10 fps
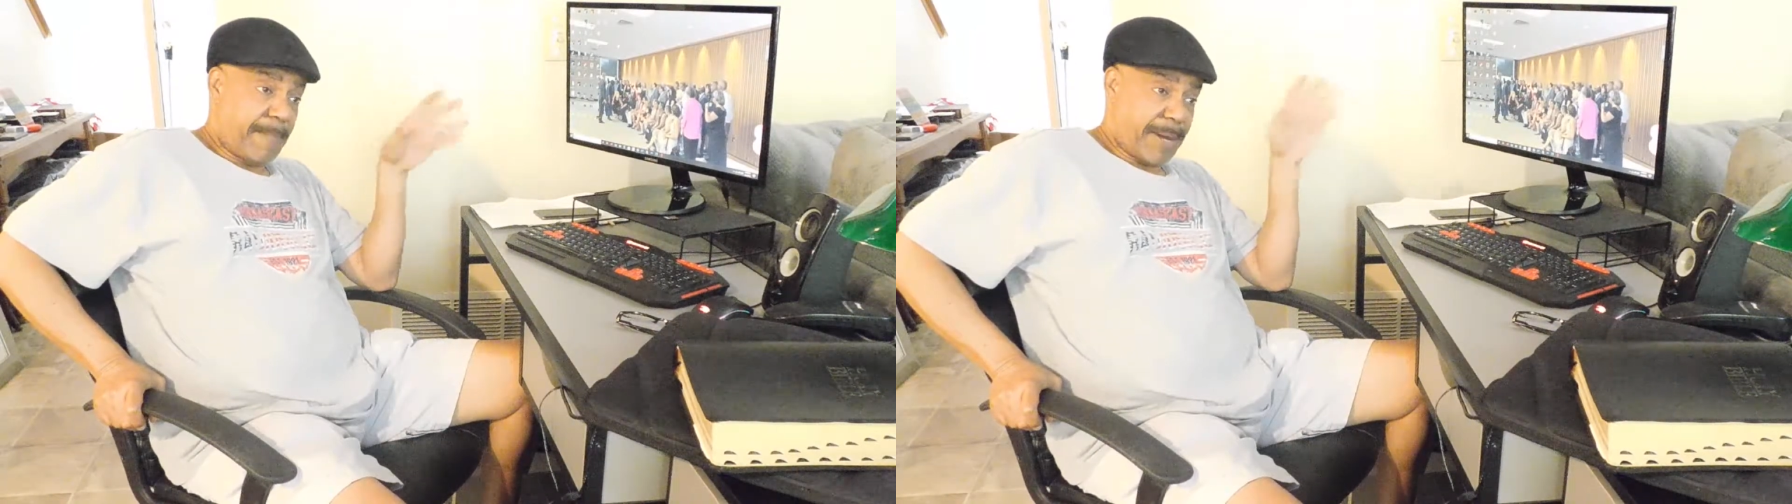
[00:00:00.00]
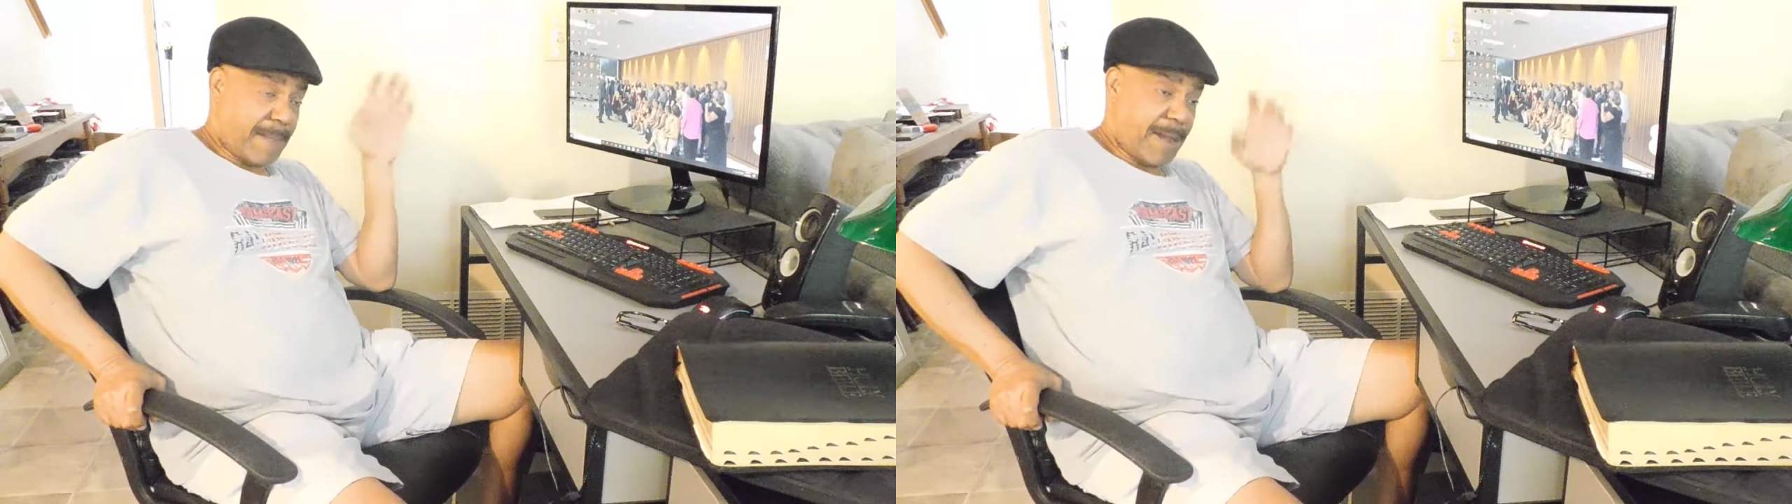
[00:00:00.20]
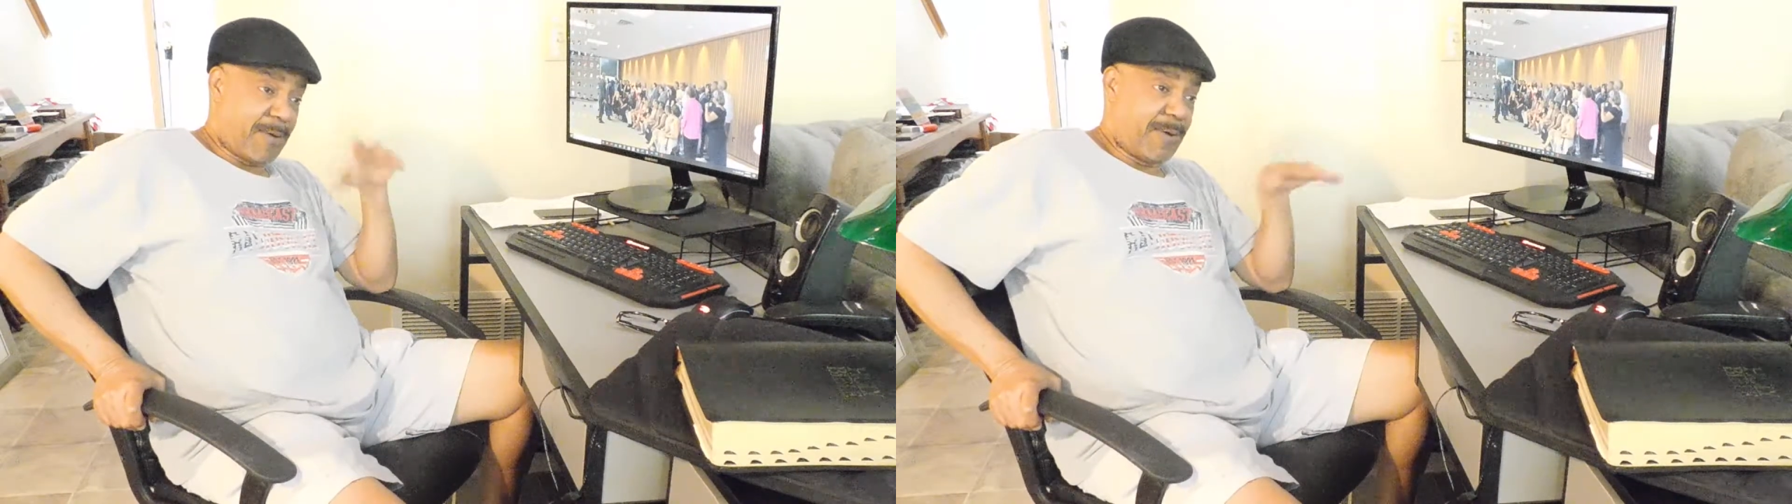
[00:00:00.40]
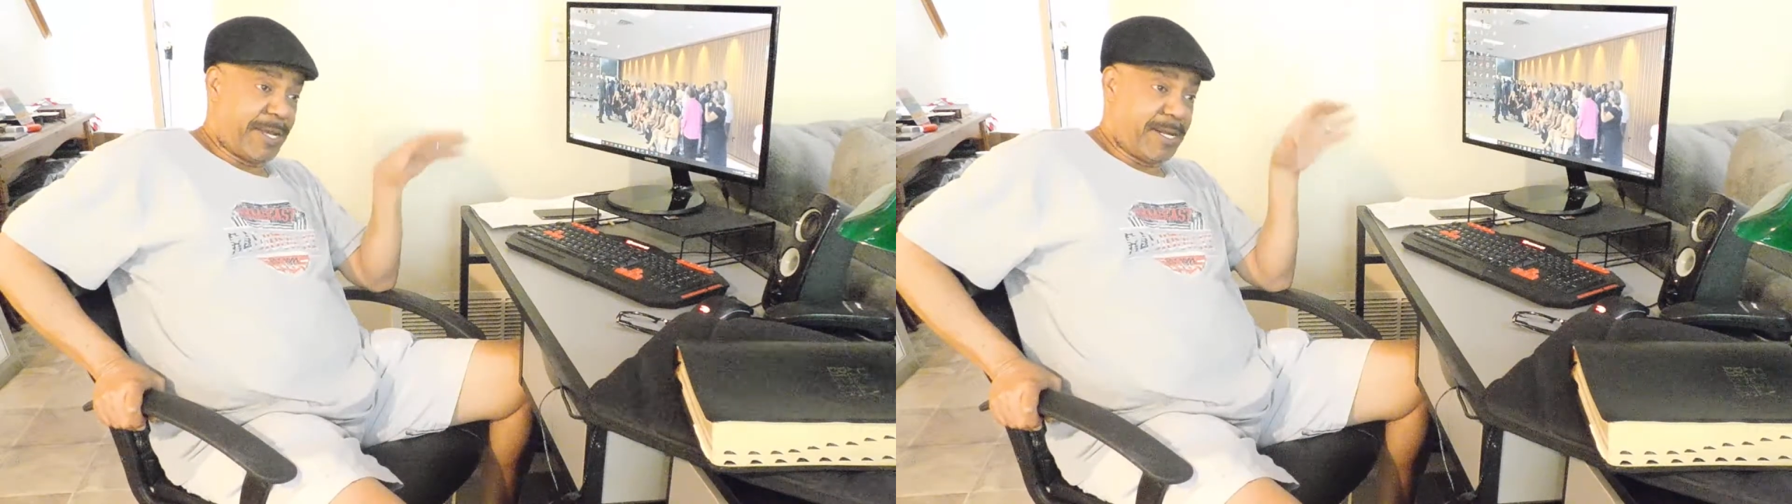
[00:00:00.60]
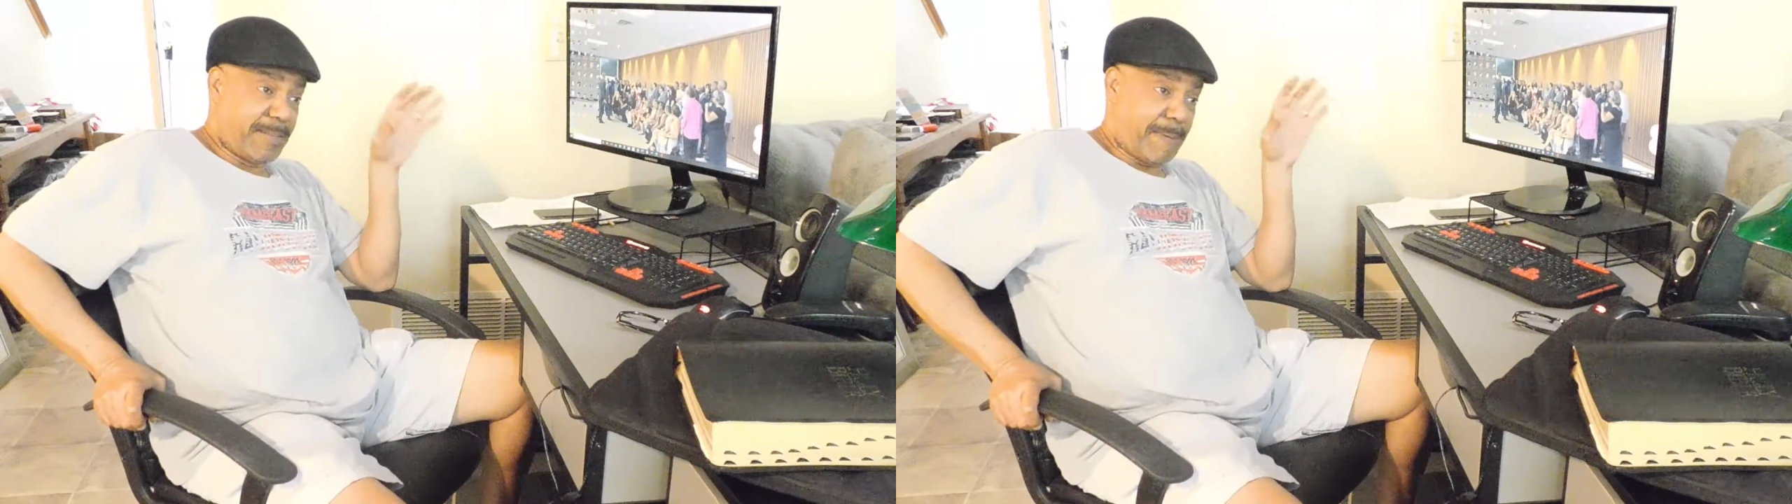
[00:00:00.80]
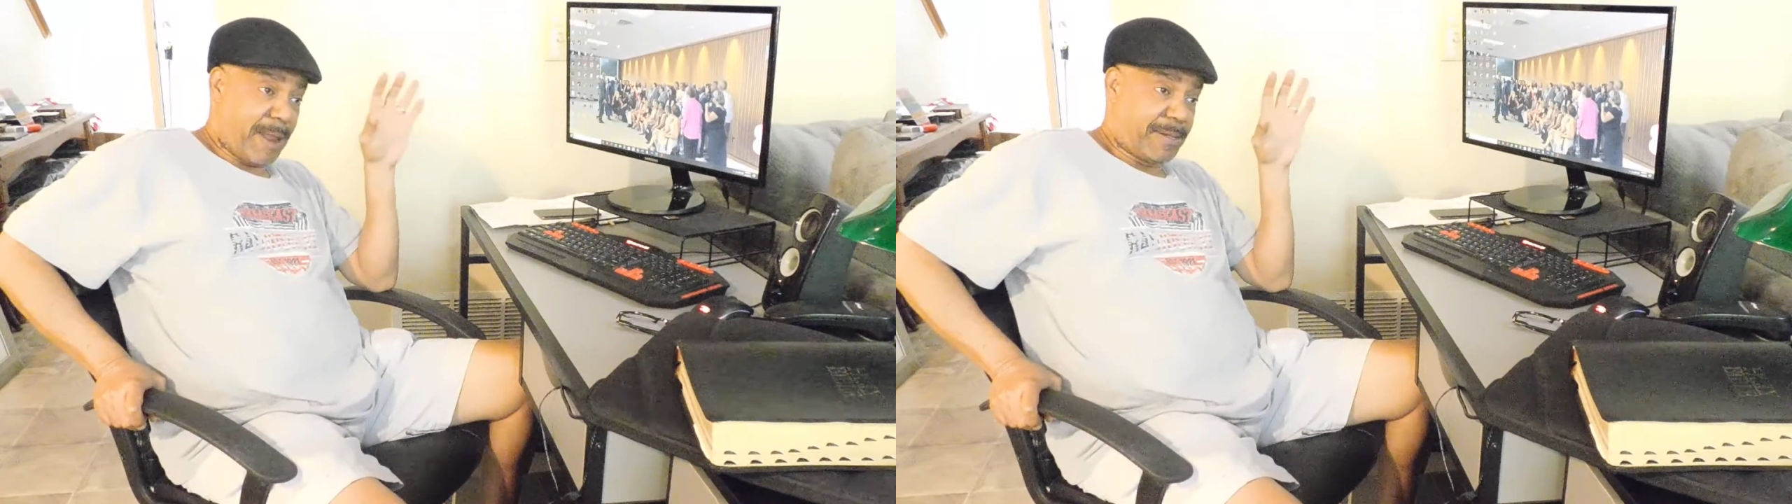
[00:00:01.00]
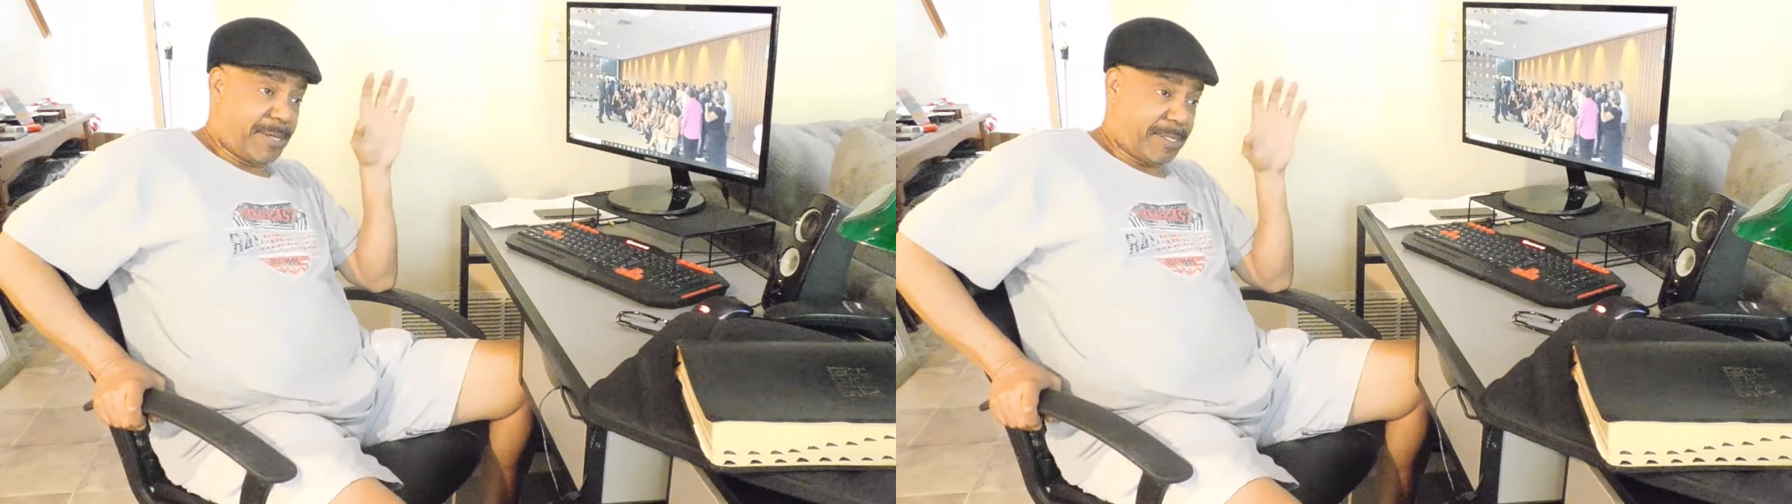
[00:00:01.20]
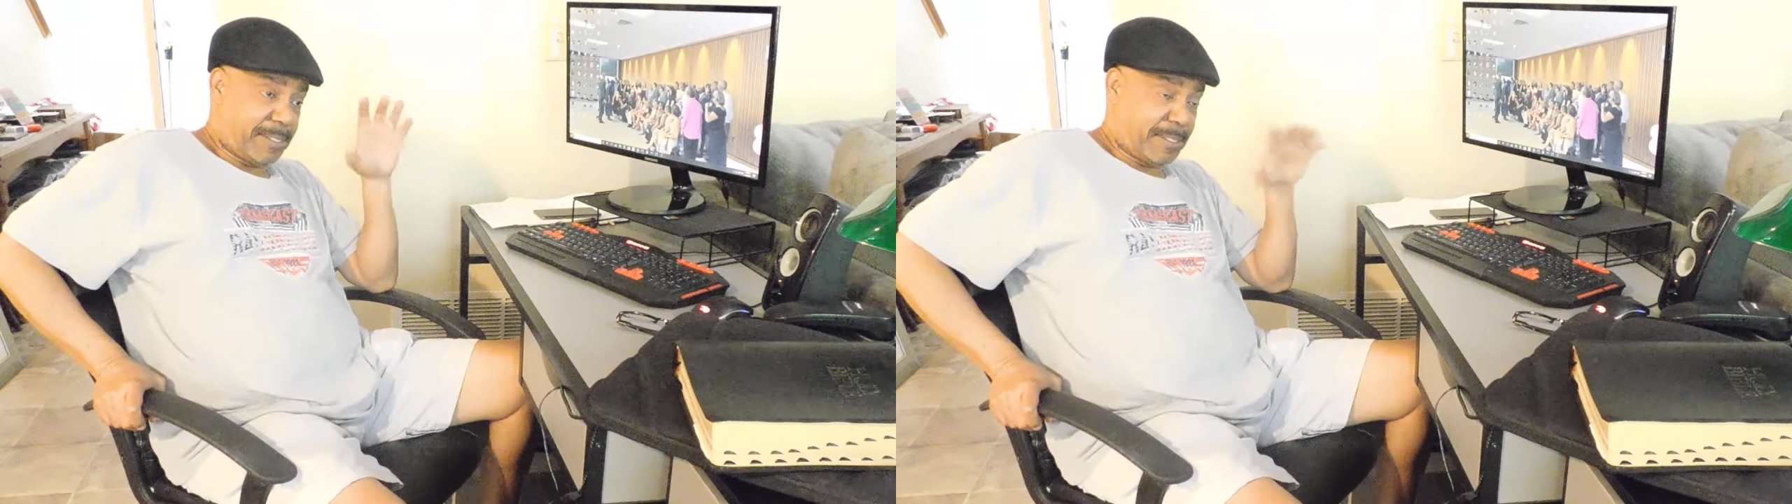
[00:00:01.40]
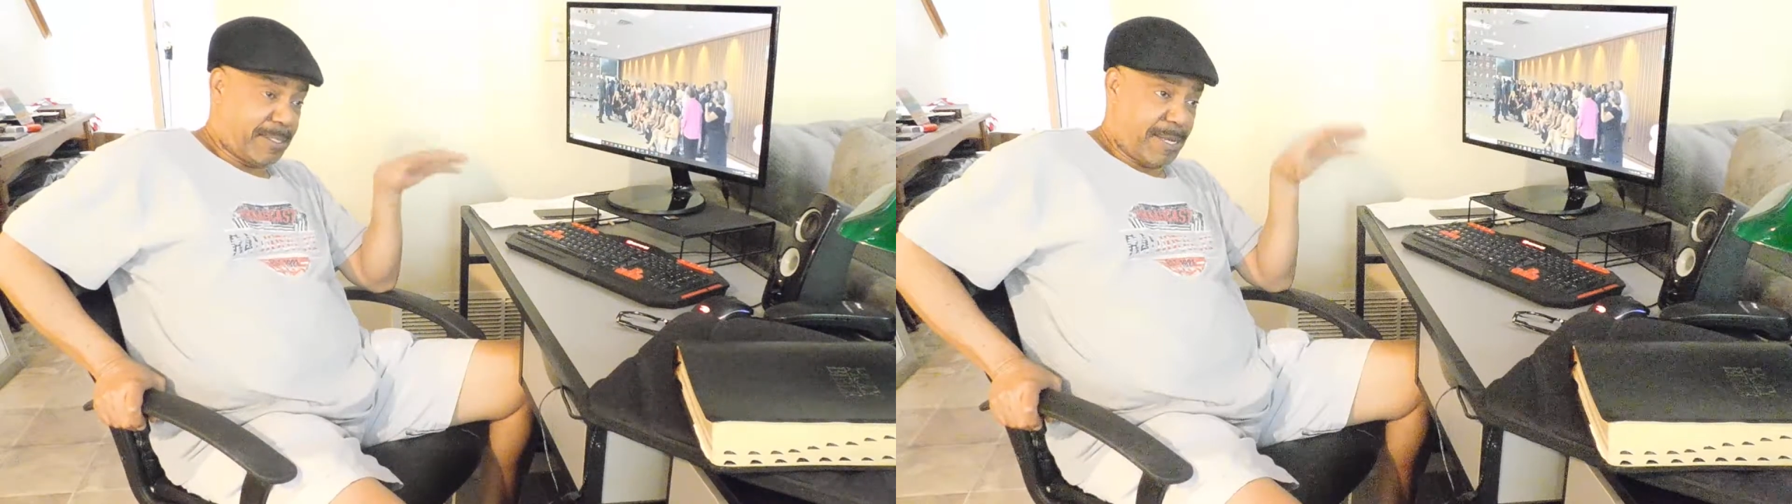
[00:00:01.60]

But I'm not going to get into politics